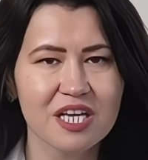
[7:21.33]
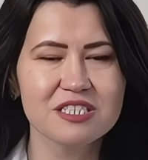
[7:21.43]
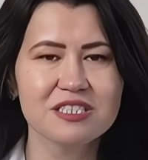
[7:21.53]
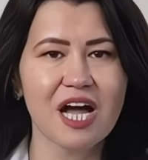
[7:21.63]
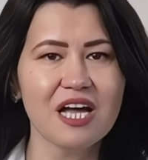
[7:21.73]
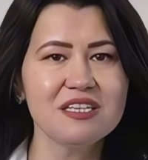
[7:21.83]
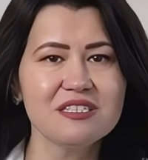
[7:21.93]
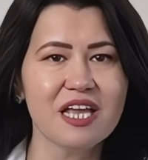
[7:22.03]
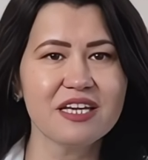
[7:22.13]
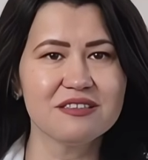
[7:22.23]

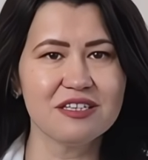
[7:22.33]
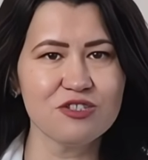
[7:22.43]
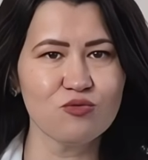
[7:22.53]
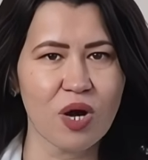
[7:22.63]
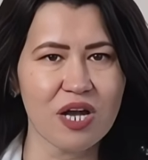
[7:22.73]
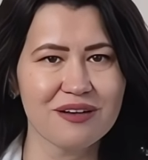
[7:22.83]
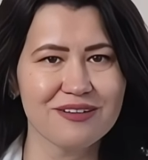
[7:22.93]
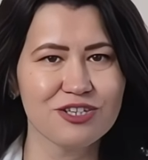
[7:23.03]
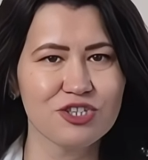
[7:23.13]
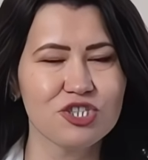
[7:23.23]
Studies like this one
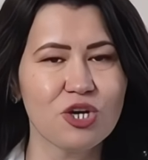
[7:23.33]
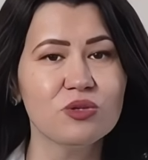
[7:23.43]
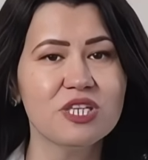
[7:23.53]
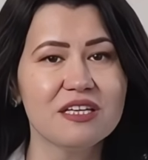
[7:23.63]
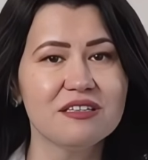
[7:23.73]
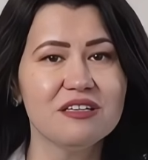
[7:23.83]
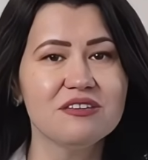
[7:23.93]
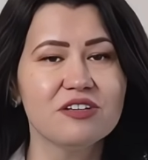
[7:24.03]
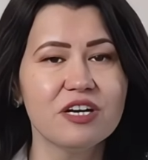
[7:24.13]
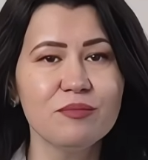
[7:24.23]
show that
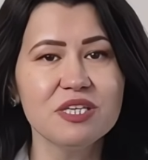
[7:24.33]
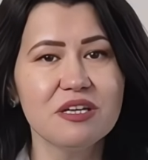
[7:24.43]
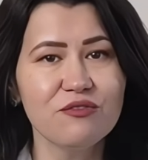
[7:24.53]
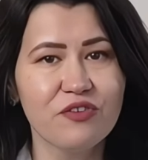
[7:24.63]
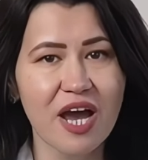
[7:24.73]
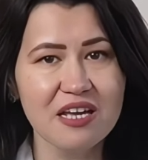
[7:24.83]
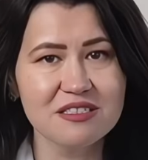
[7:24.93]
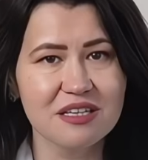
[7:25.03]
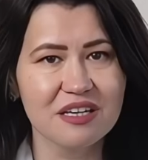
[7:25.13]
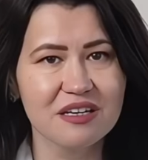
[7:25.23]
intermittent
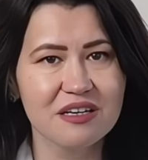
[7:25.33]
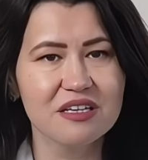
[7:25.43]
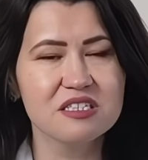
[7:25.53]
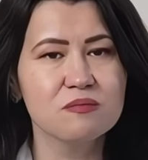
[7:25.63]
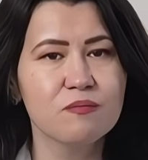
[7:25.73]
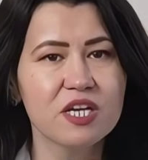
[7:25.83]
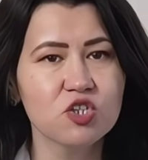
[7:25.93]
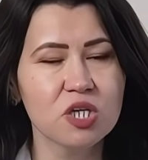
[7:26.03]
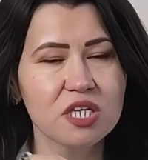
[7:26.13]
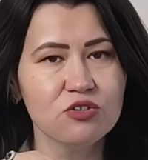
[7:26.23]
fasting,
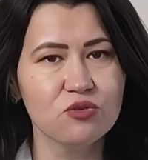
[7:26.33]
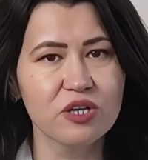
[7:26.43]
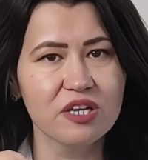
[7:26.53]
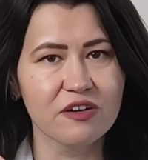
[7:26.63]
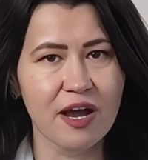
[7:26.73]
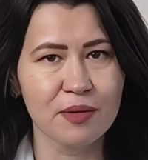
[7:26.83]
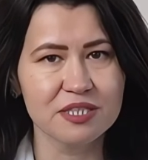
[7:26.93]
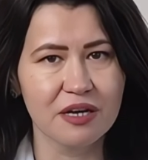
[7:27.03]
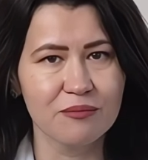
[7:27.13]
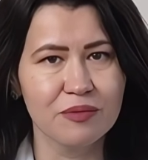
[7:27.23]
especially during
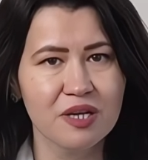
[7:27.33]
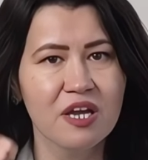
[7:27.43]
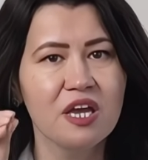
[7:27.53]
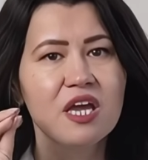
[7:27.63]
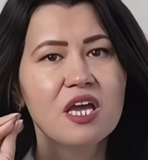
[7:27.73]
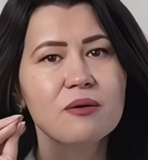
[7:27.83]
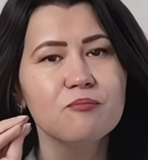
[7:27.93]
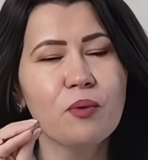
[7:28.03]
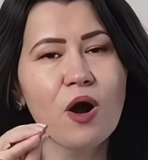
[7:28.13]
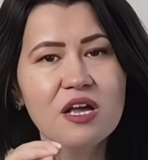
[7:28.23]
Ramadan,
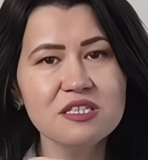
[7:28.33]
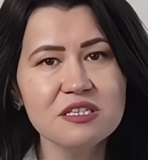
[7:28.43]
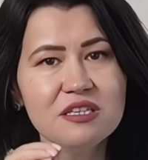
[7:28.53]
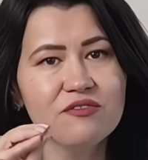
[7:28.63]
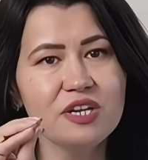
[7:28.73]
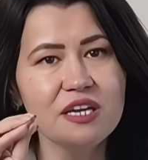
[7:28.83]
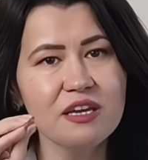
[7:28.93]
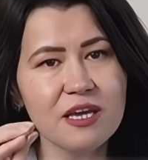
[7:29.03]
positively